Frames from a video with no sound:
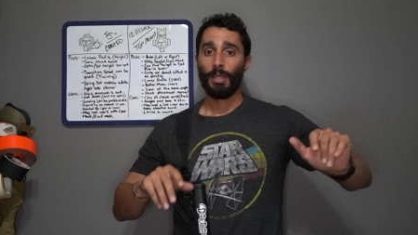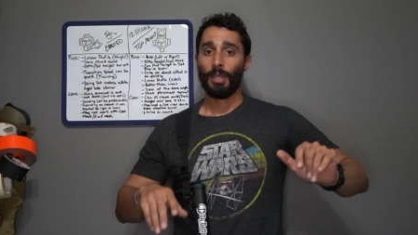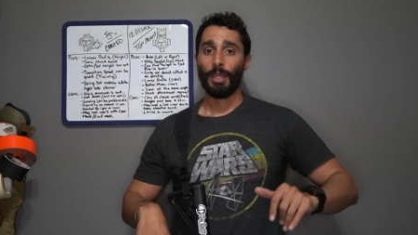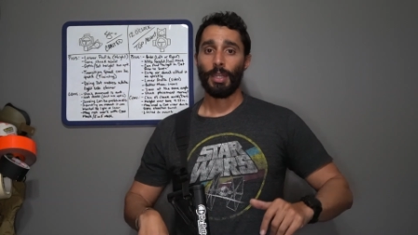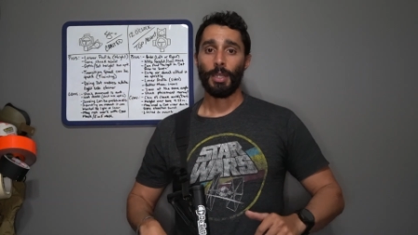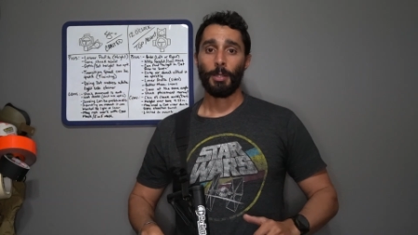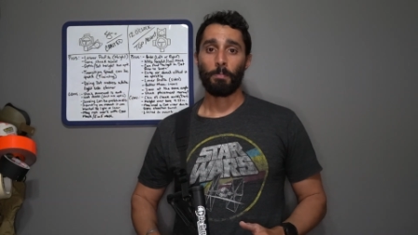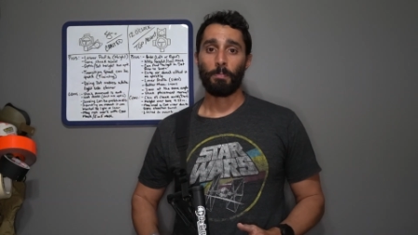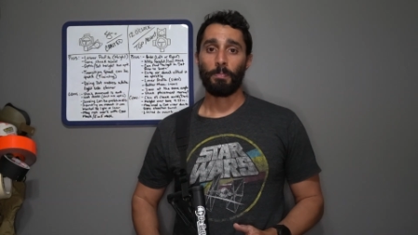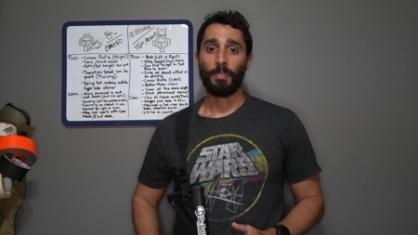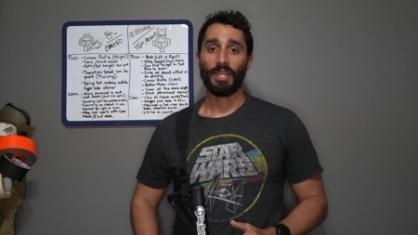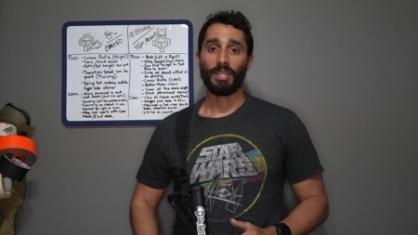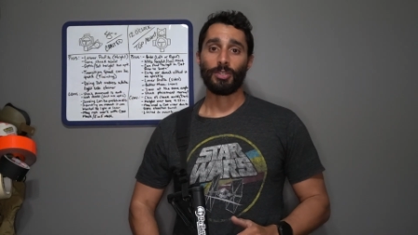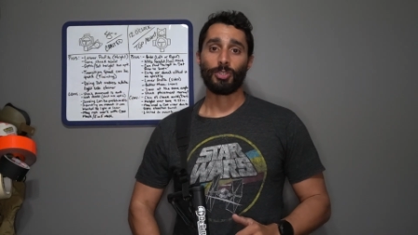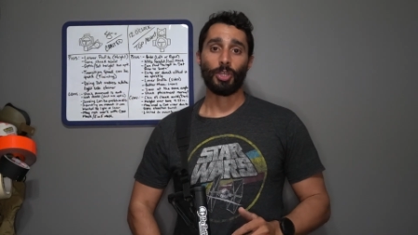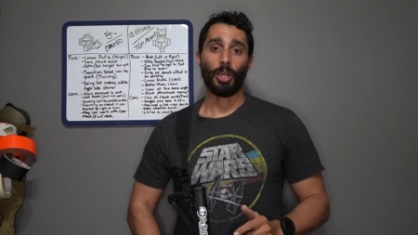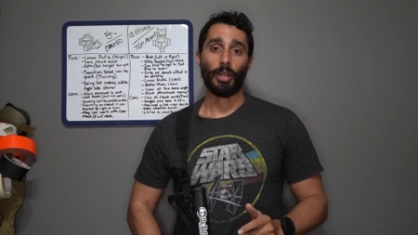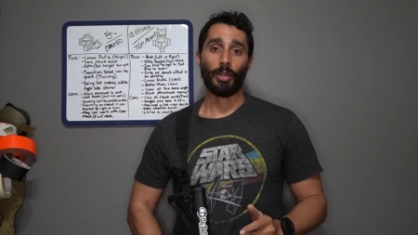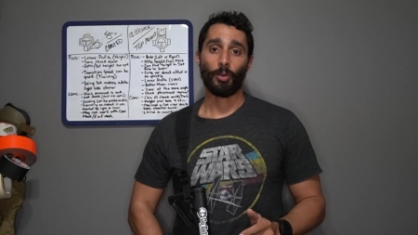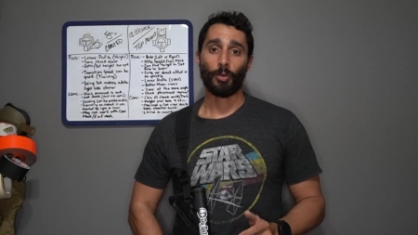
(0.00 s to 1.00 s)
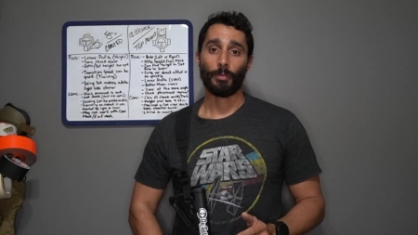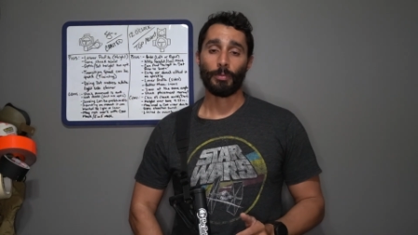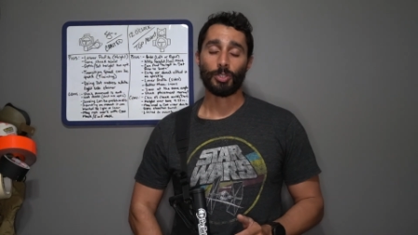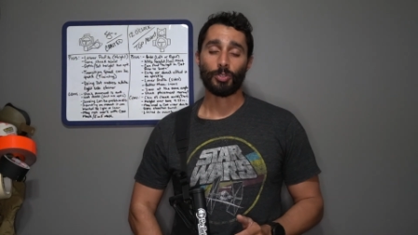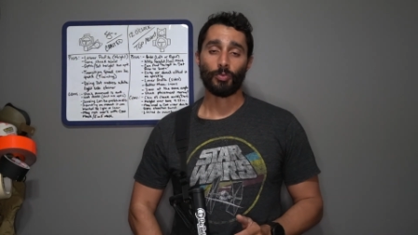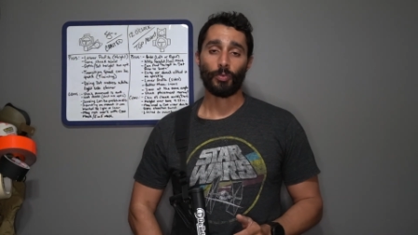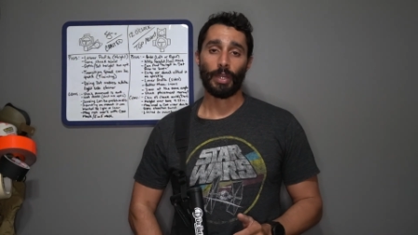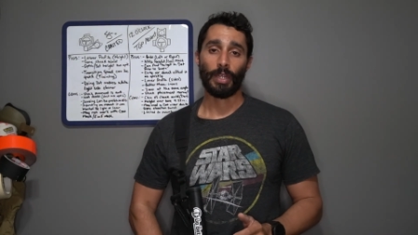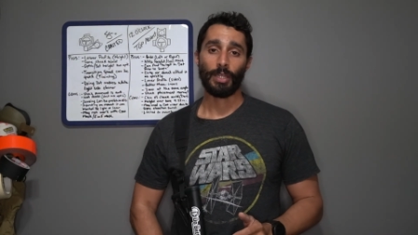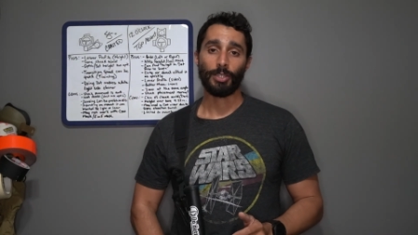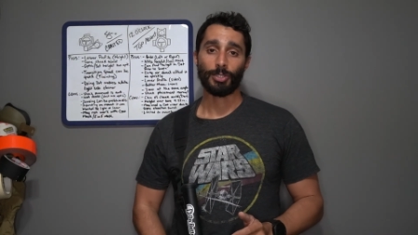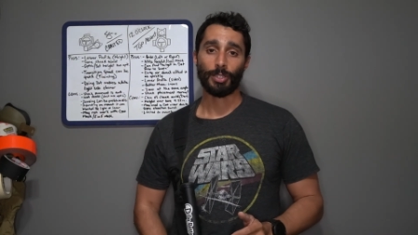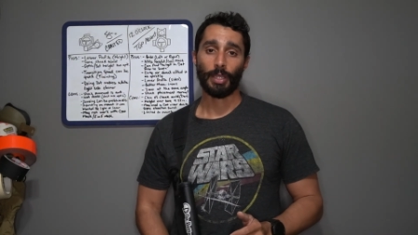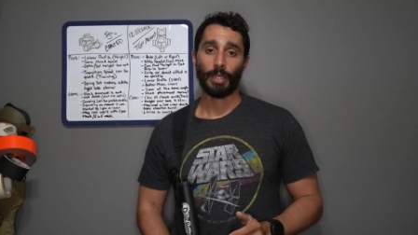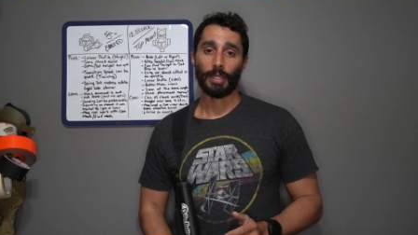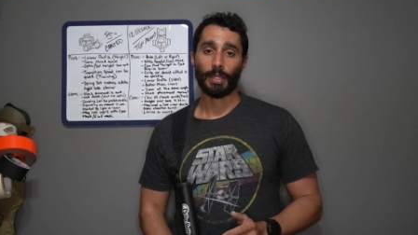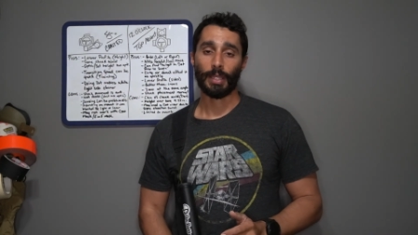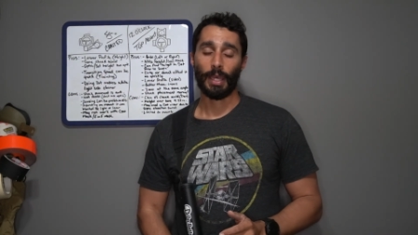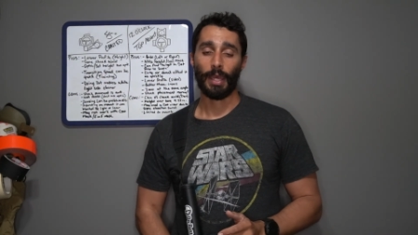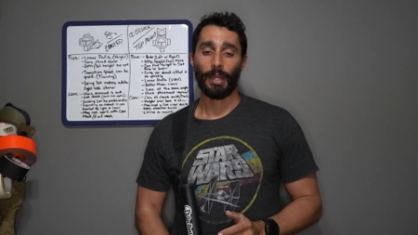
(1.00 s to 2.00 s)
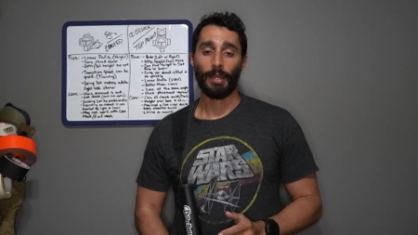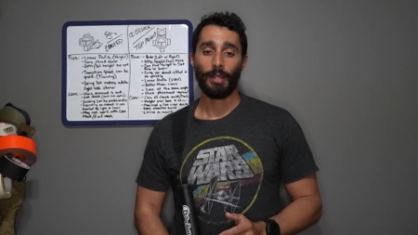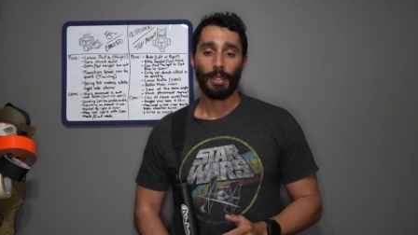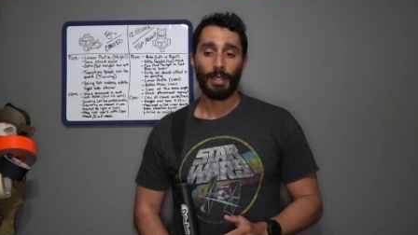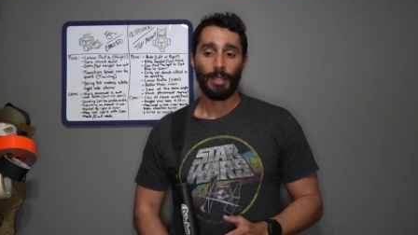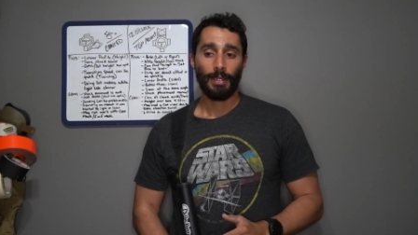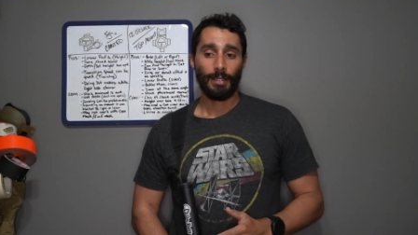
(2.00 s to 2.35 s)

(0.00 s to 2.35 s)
in a big ginormous range like that.